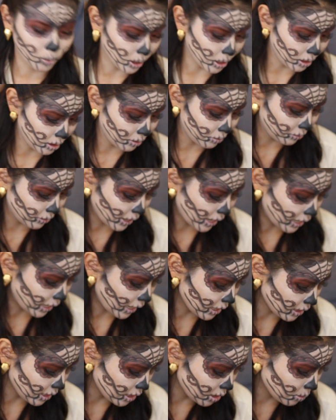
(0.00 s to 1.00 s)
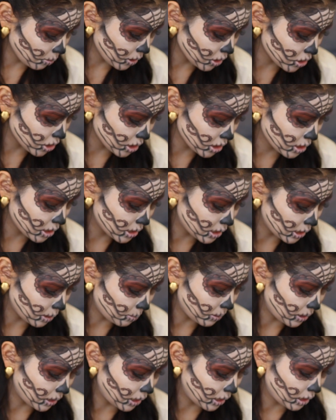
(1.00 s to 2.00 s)
one of the flat eyeliner brushes,
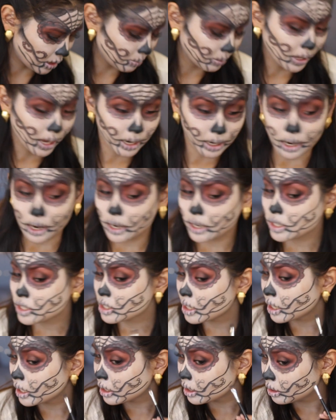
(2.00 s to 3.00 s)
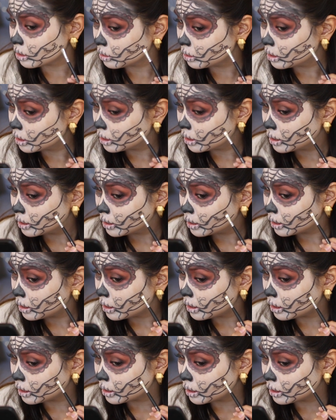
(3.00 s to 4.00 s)
dip it in the black eyeshadow,
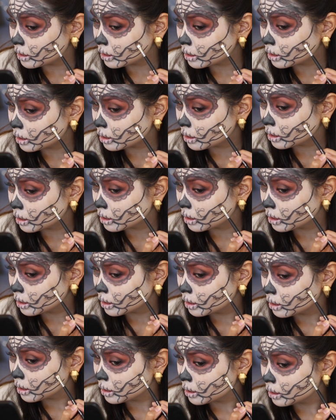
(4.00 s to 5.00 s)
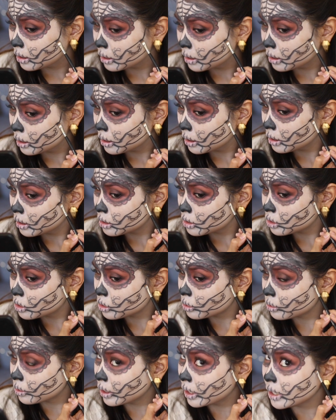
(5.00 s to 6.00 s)
and
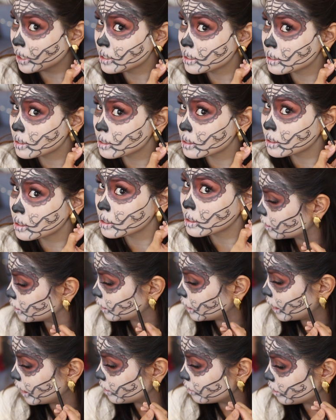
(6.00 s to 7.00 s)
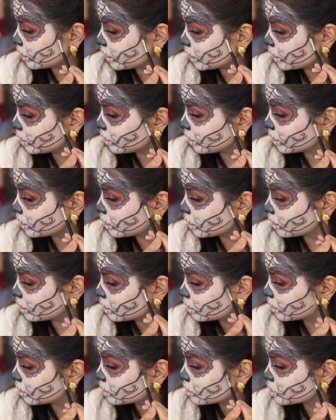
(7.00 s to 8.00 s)
trace the line right here, and then
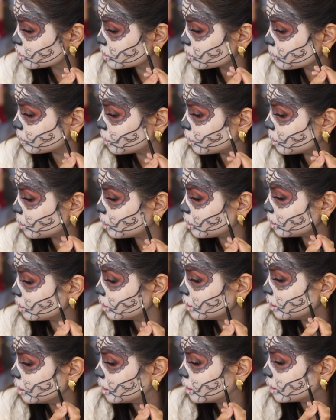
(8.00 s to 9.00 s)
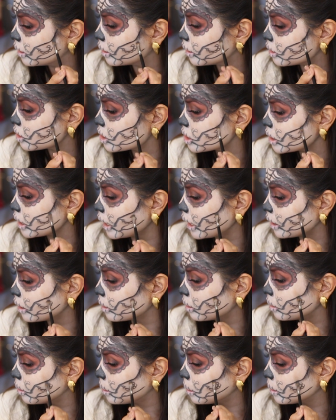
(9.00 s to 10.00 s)
pull the
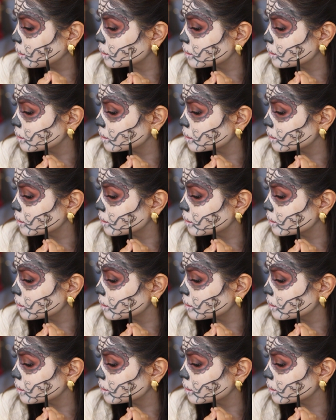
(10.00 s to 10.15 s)
shadow